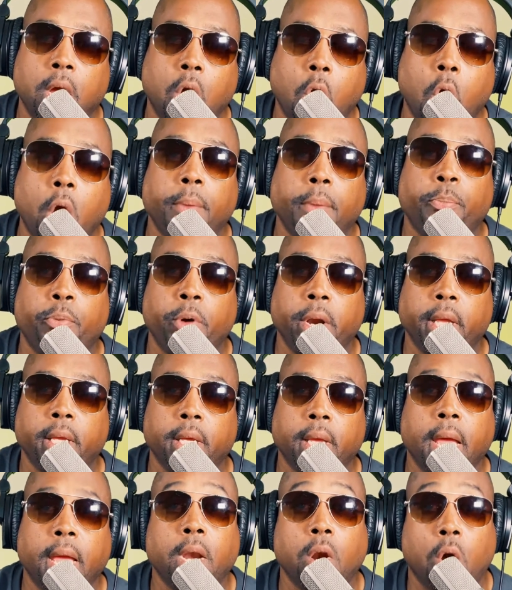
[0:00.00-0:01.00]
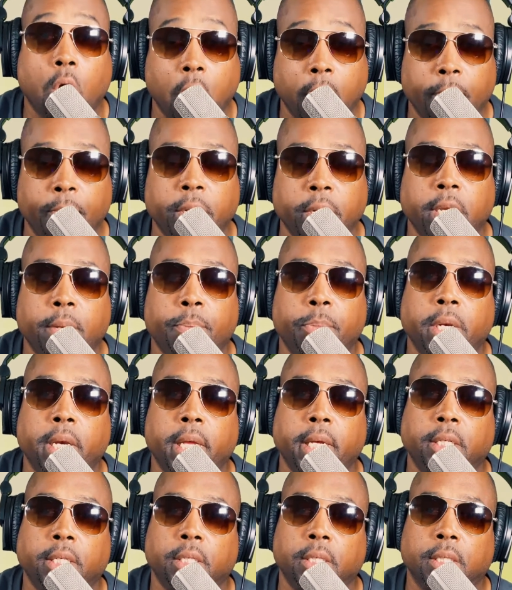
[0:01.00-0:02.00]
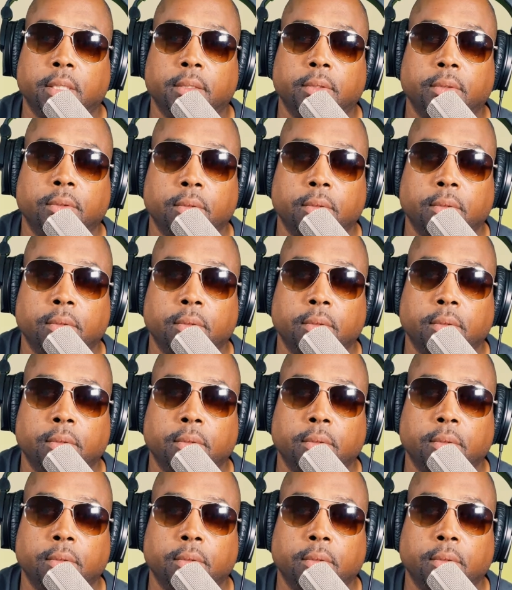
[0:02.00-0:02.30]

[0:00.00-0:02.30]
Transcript: heartbreak, and heart manipulation.